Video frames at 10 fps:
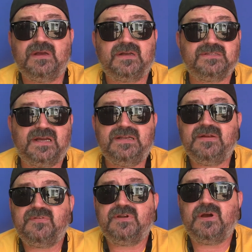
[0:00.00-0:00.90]
Because I
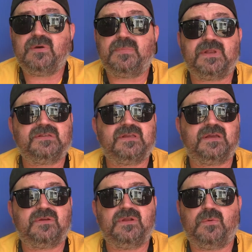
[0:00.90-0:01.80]
never know. I mean, it's
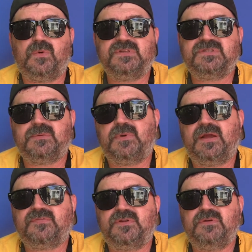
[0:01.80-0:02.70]
like, you know, one summer
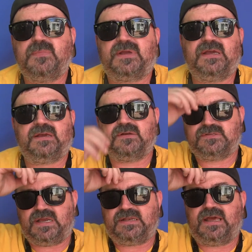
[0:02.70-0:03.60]
afternoon, my kid
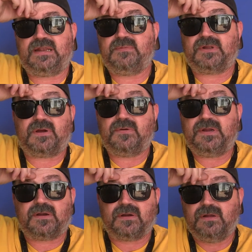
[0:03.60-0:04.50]
goes, Hey, Dad, I'm going to go
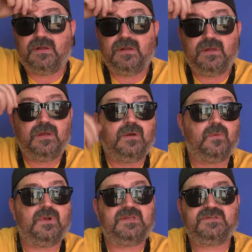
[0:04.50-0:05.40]
here.
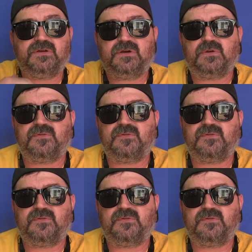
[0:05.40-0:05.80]
What, he's going to go to a